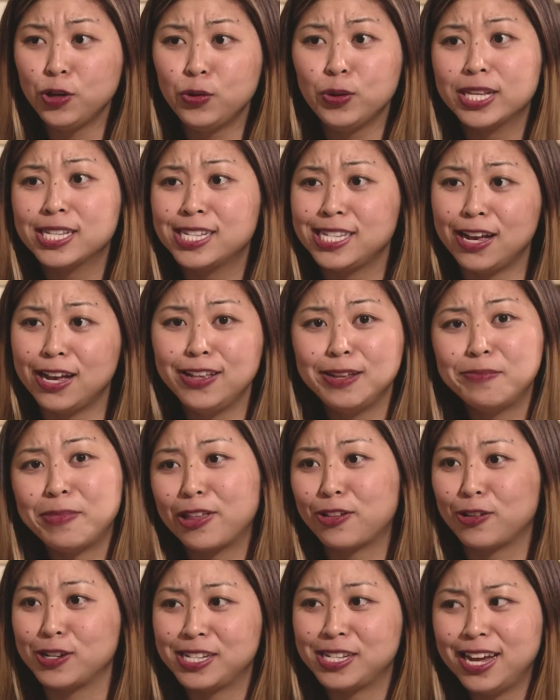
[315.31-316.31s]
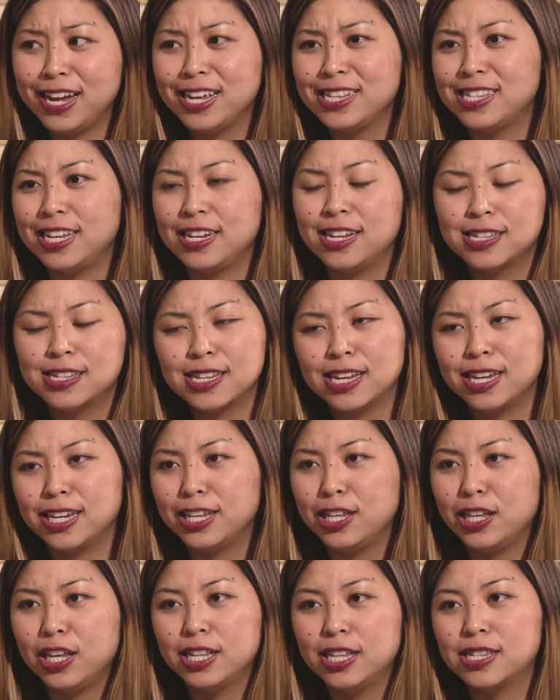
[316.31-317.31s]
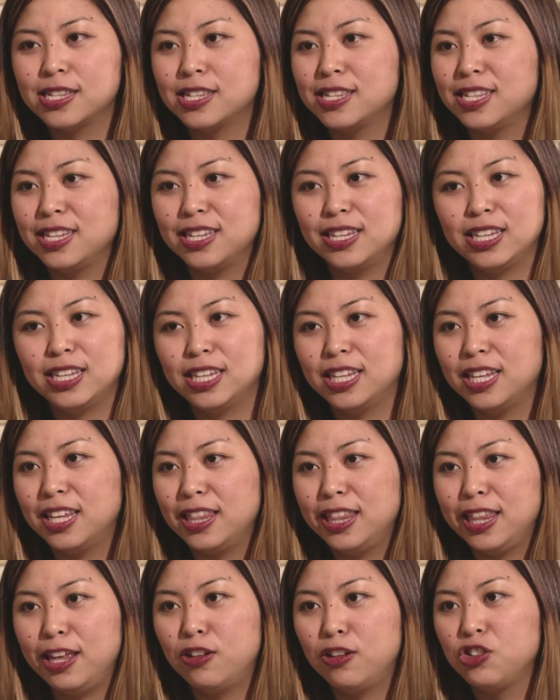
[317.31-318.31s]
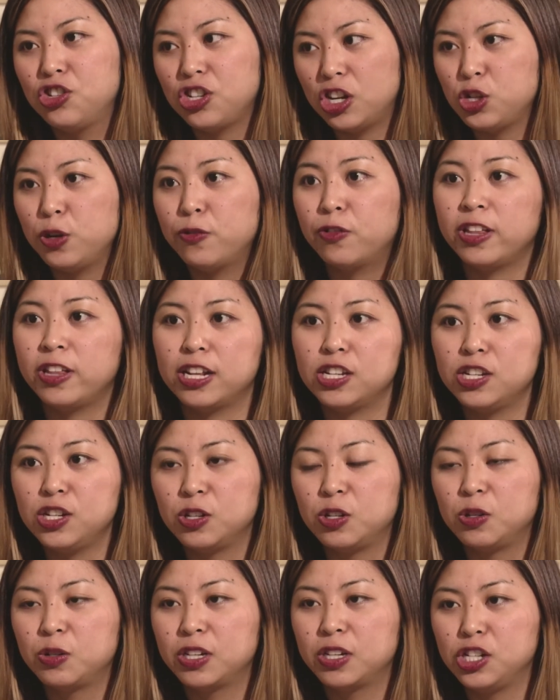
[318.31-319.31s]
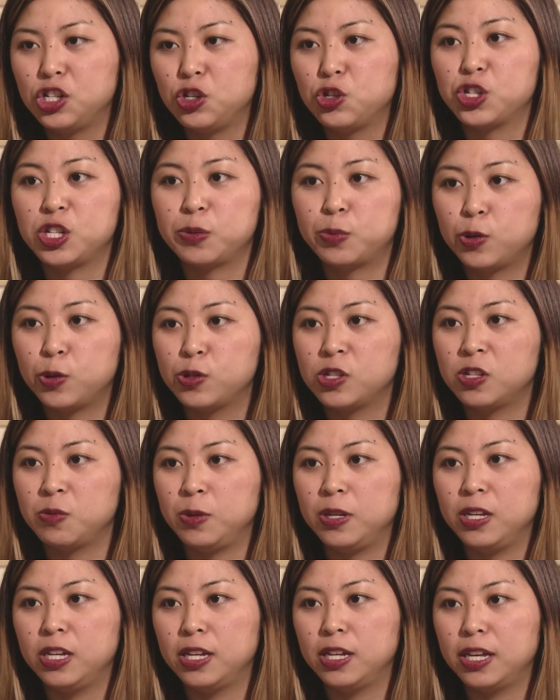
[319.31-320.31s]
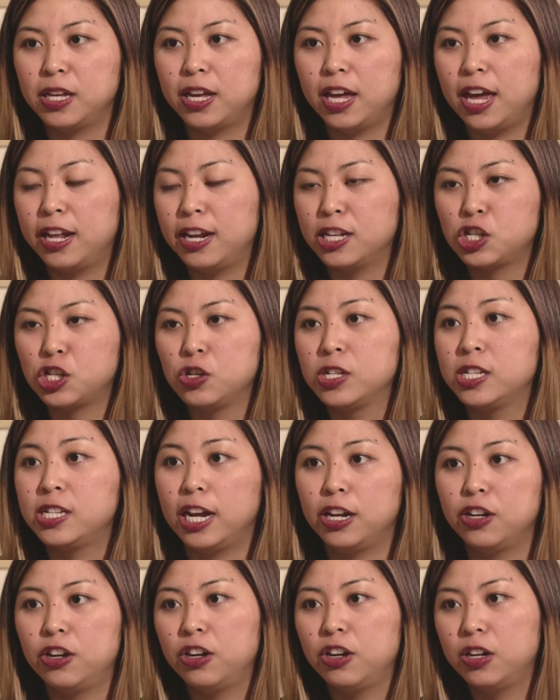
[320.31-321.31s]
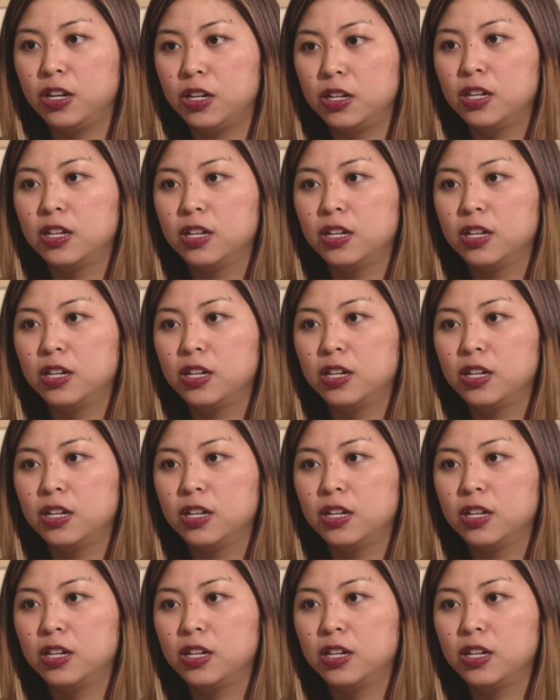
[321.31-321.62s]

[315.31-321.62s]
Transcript: don't excel in math or science, then it's like it's, yeah. they'll judge you for that too, because you're supposed to be at yeah. a certain standard.